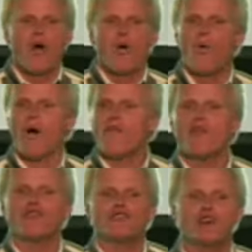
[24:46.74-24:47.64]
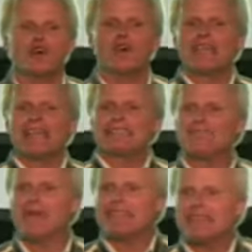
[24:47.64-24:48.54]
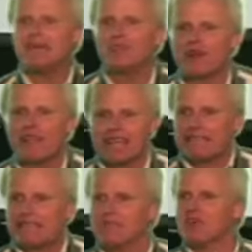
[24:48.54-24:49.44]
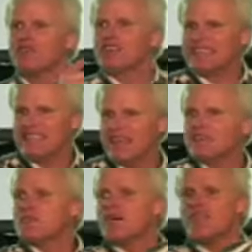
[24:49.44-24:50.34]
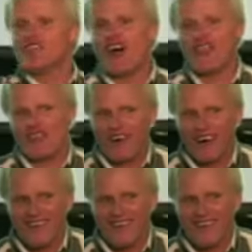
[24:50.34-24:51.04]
What they're doing is making bricks to build the kingdom of another.